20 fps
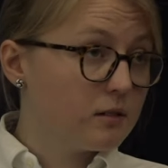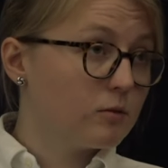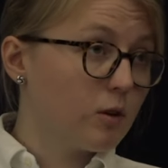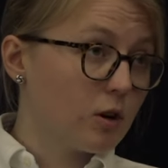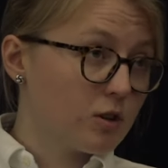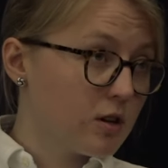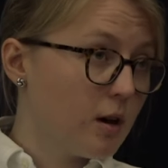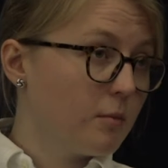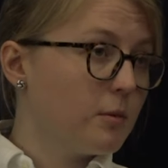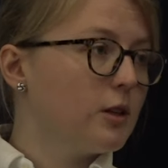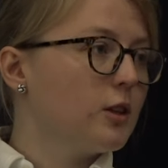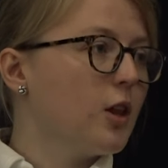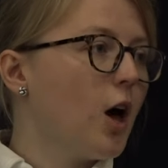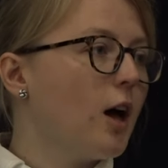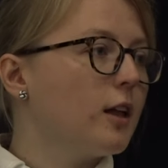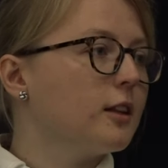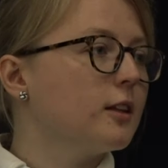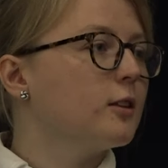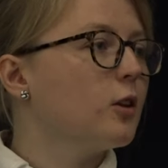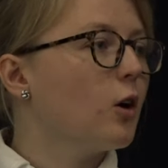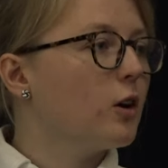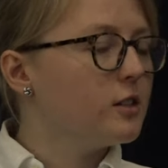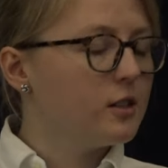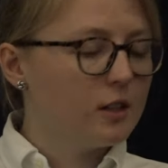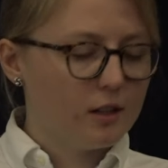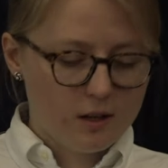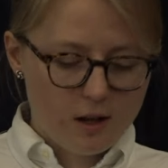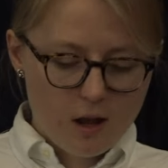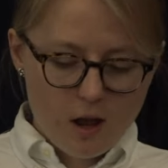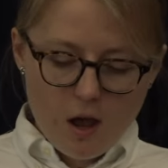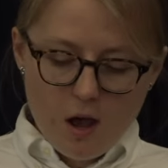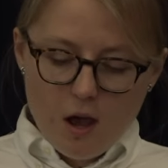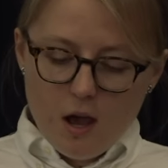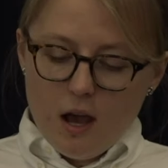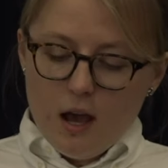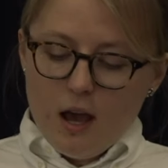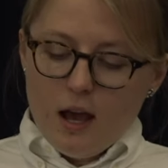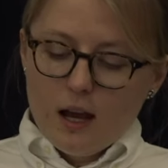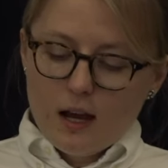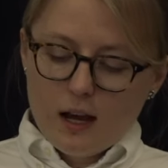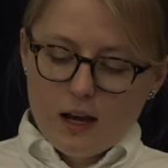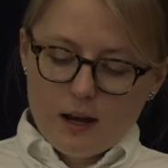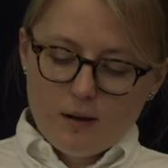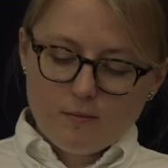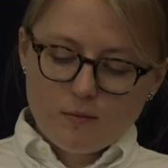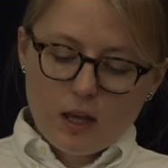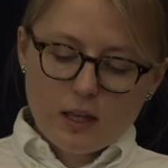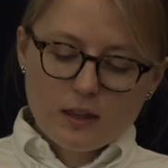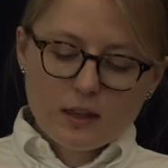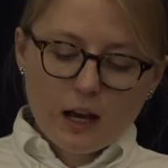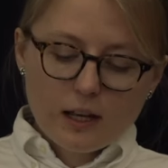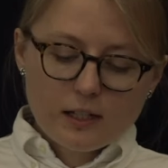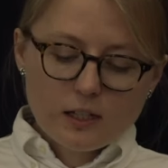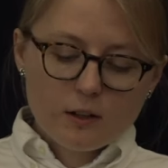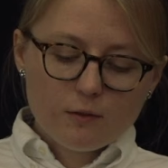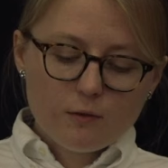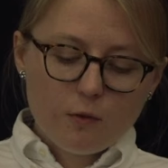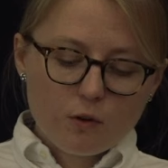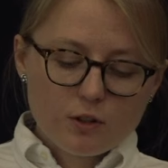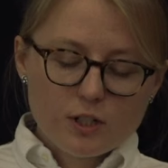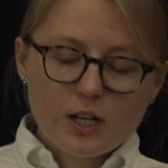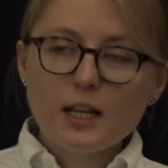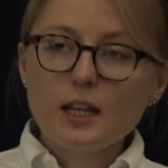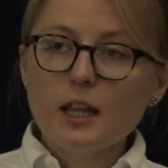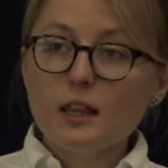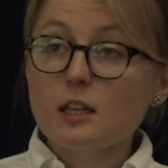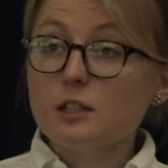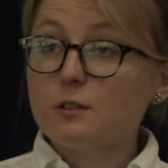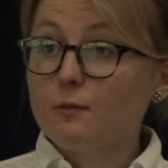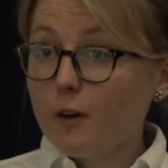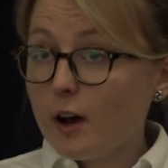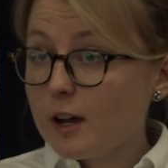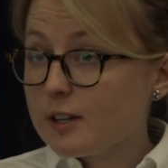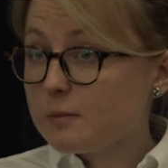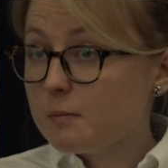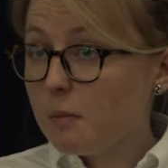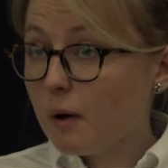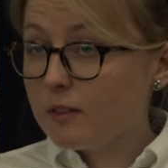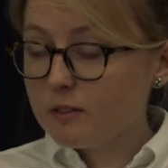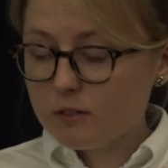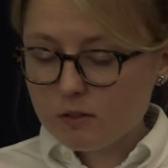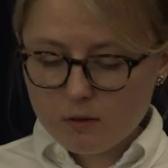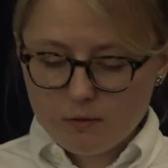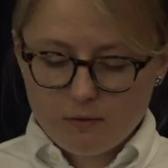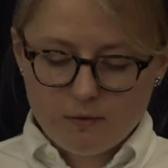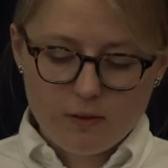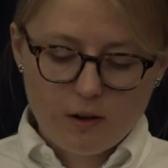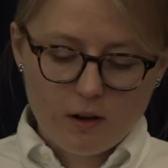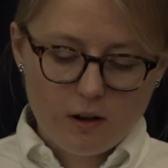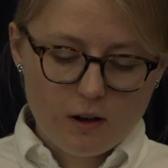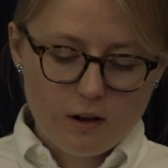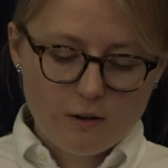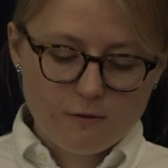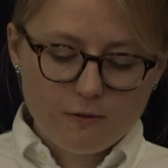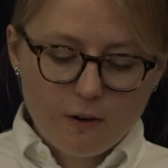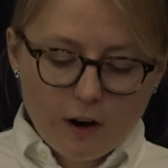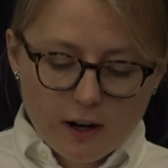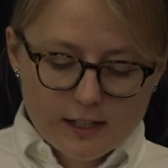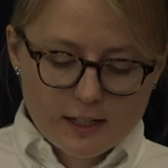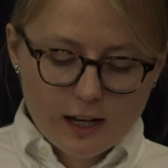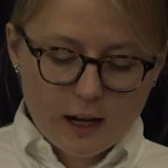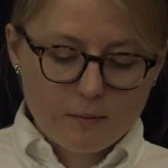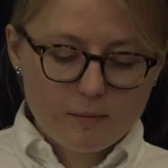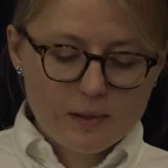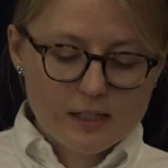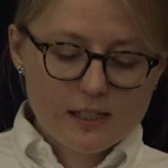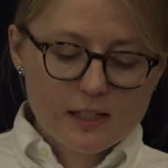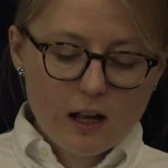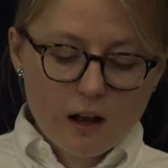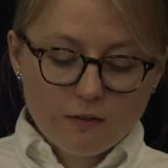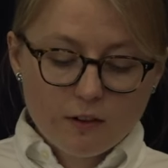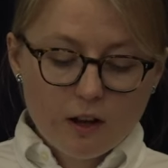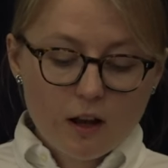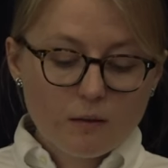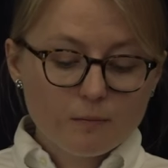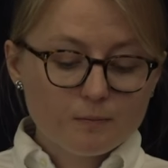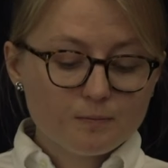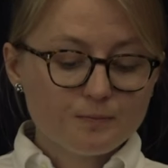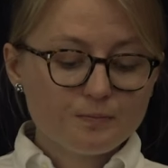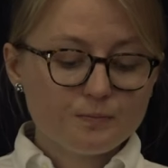Russian army learned in 1914 in this first months of fighting. But Stavka